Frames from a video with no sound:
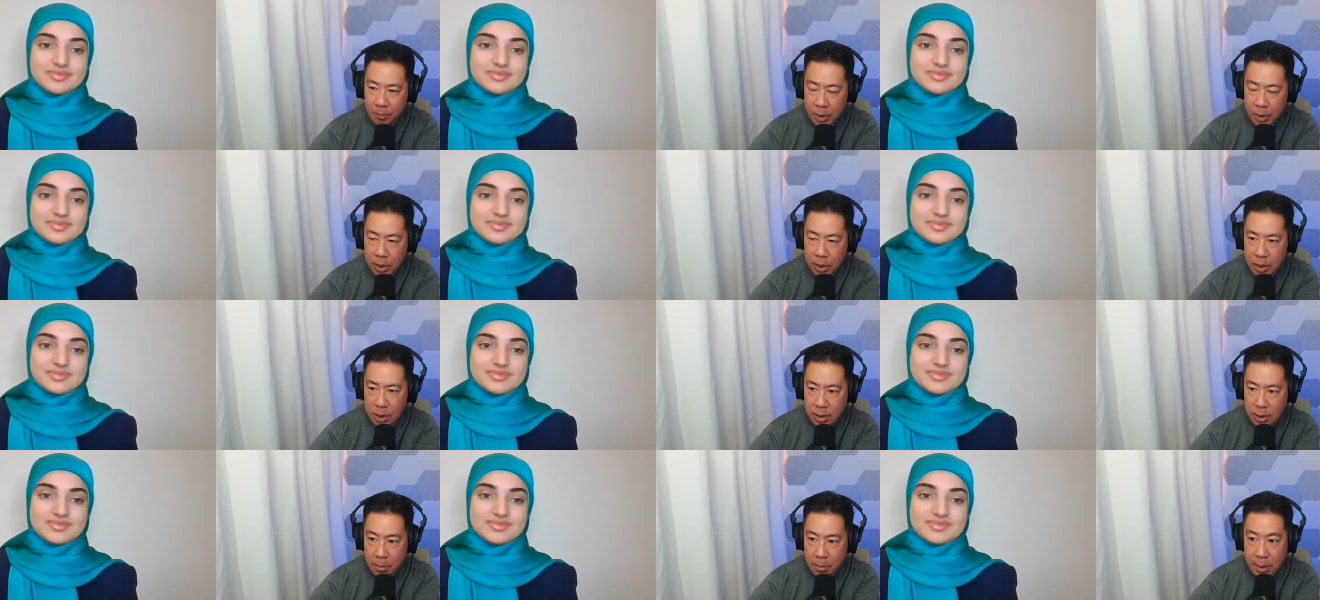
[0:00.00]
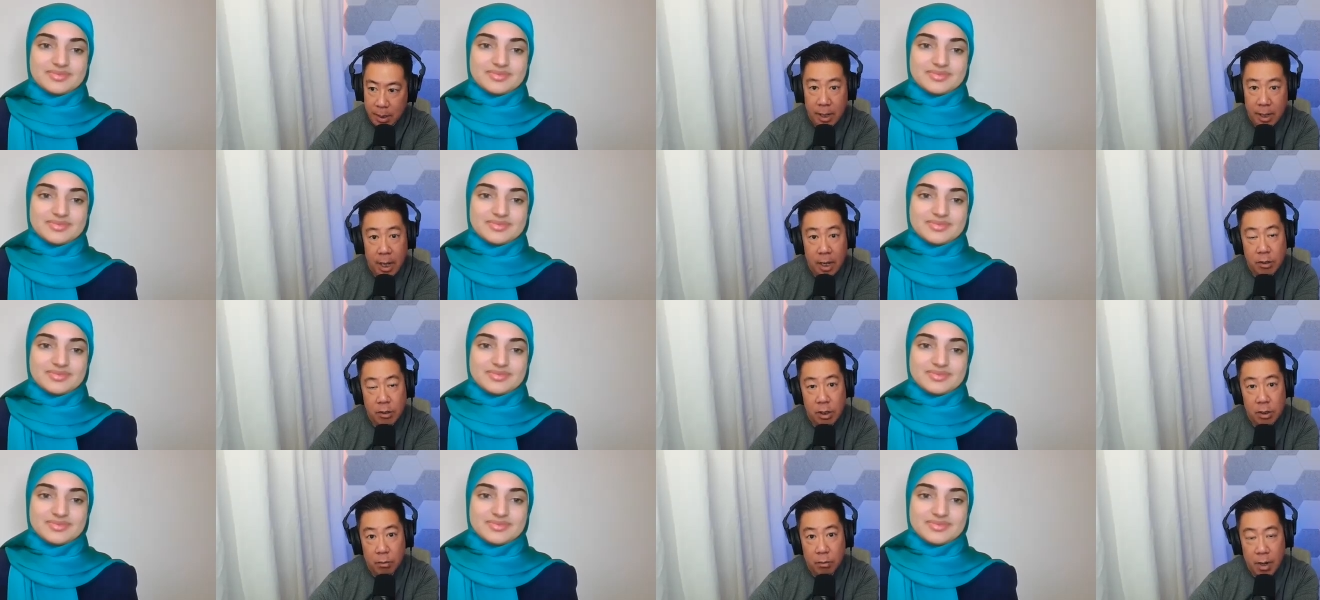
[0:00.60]
Speaker 1: She is a
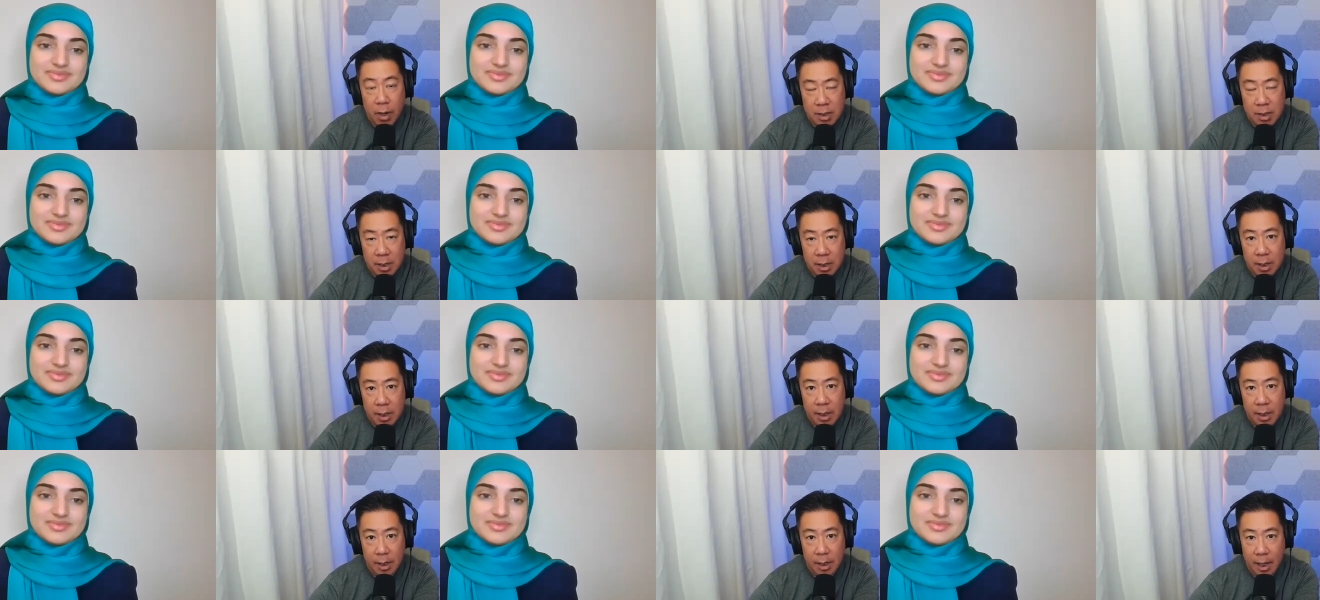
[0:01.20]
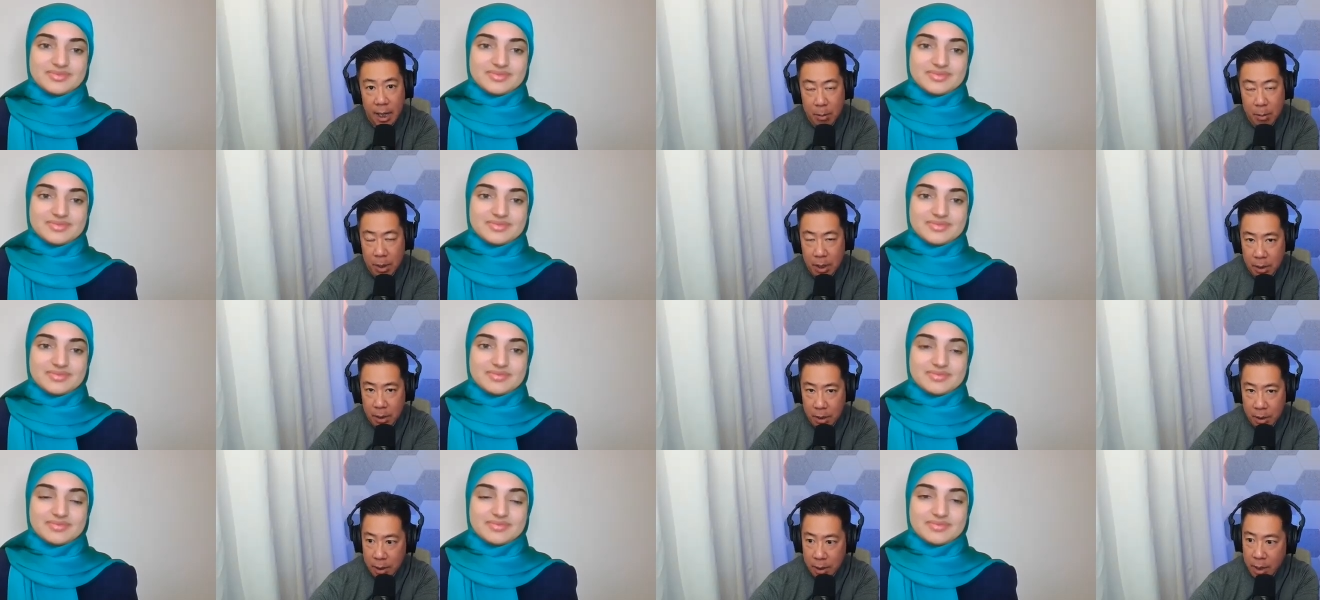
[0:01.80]
pediatric resident in
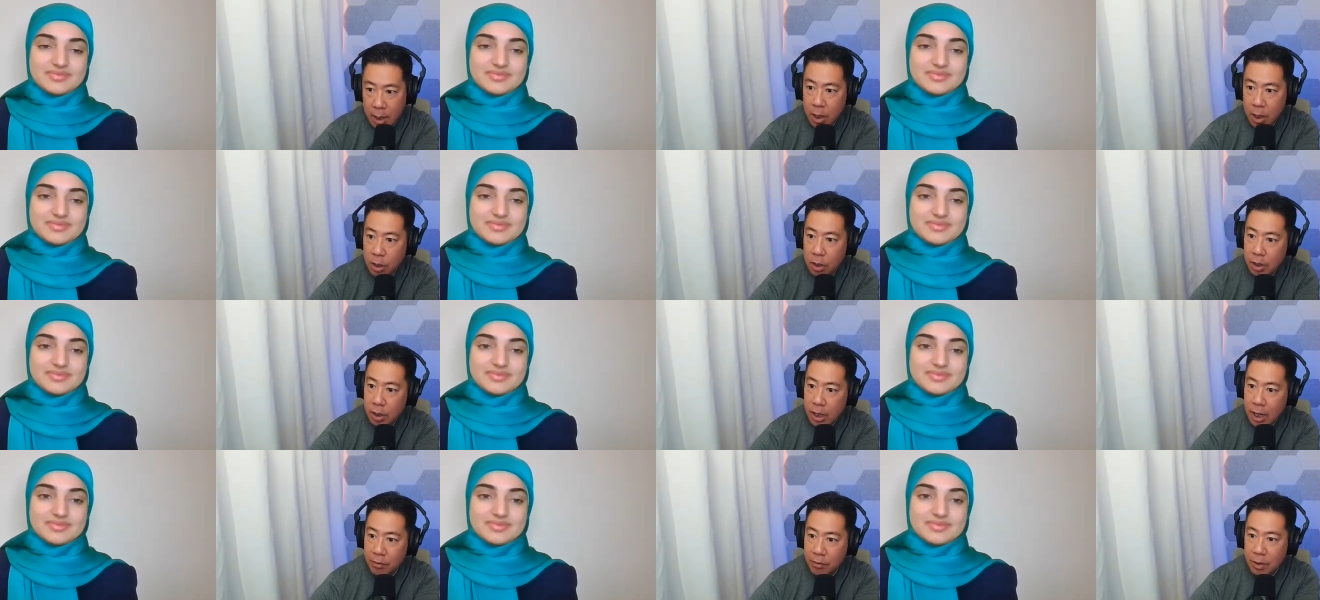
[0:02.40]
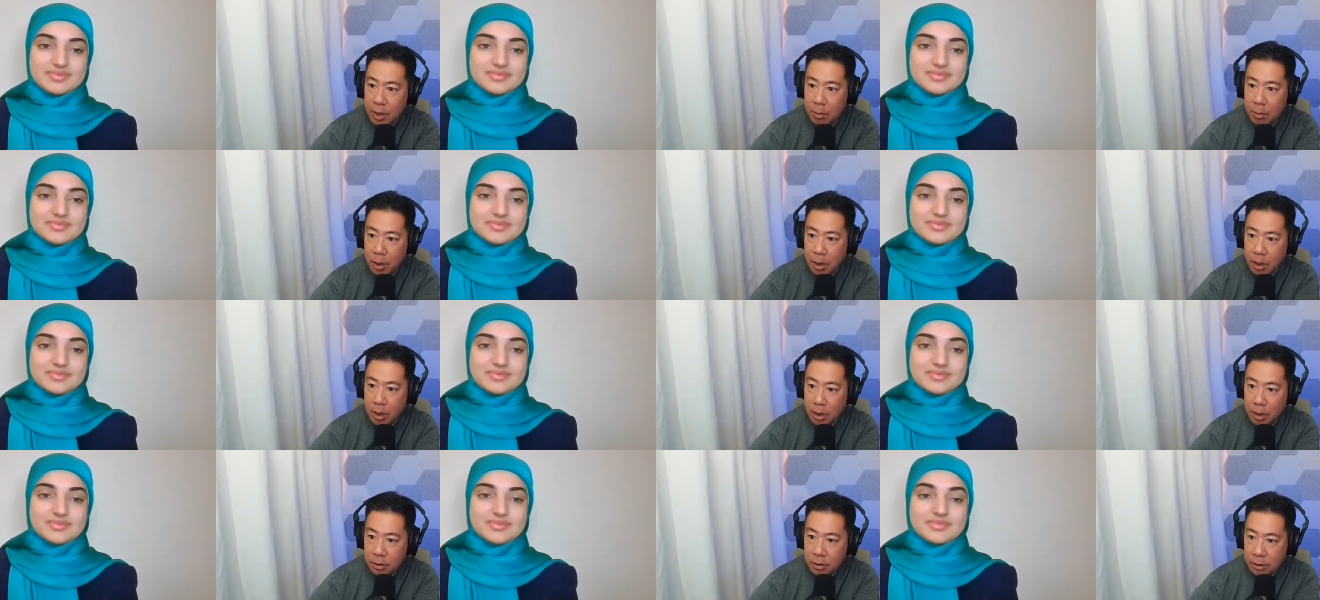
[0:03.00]
Lebanon. Her KevinMD
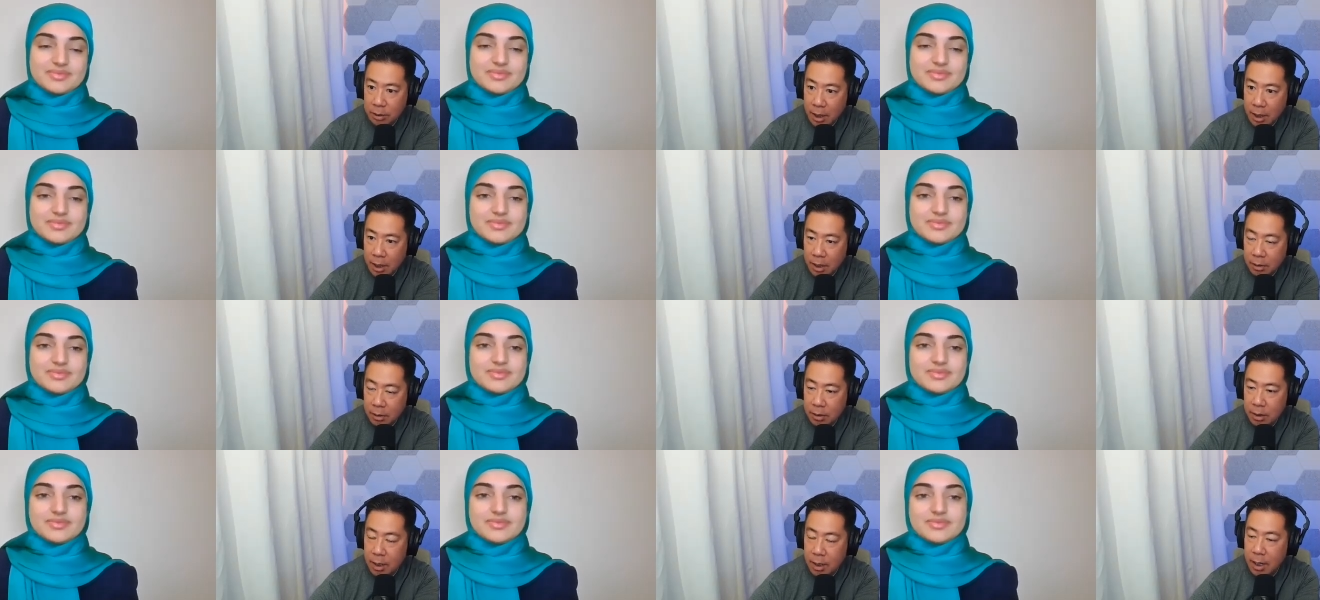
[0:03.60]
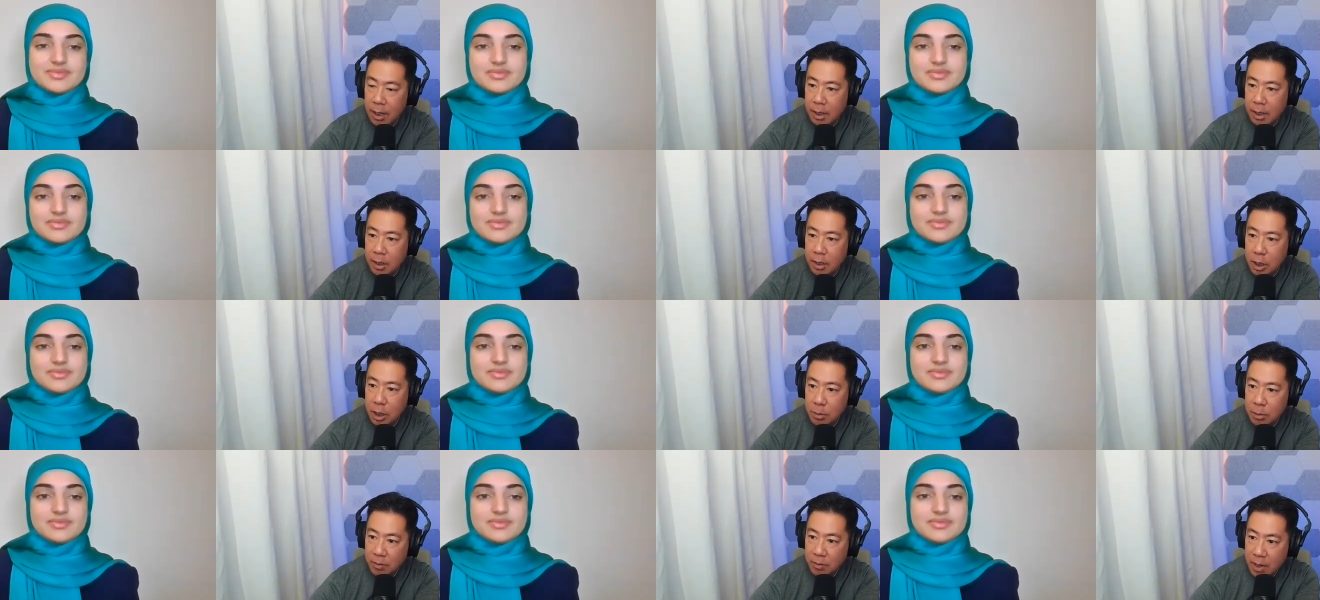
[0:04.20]
article is titled The Hidden
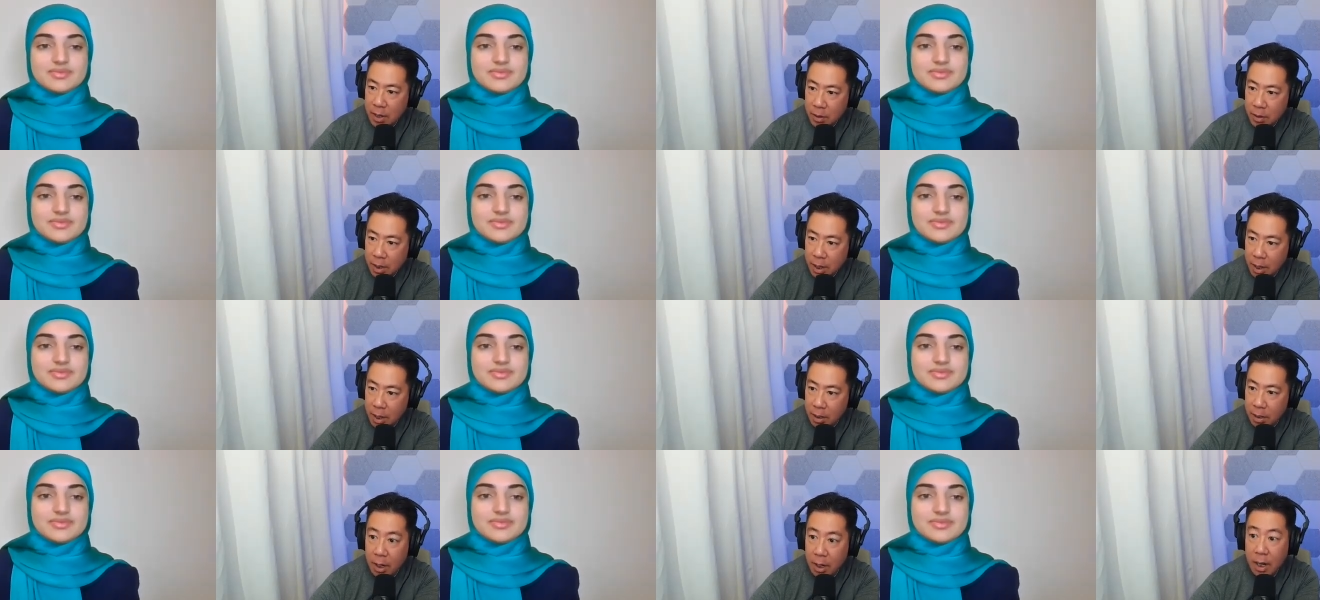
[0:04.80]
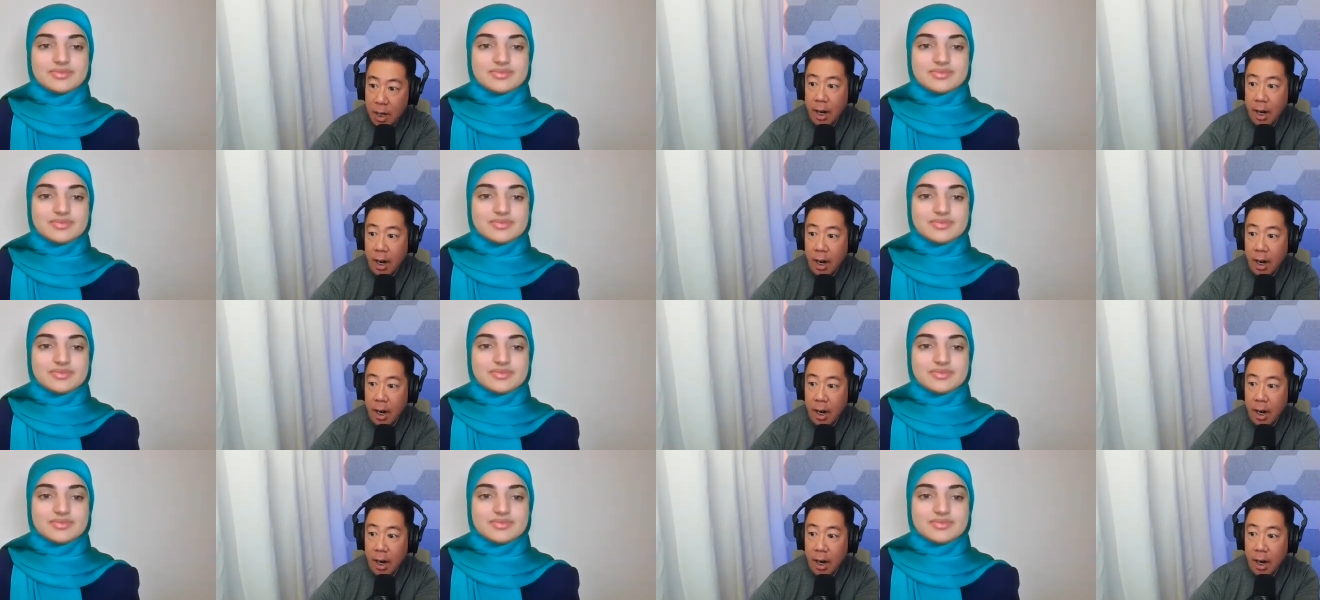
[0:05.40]
Gems of Healthcare,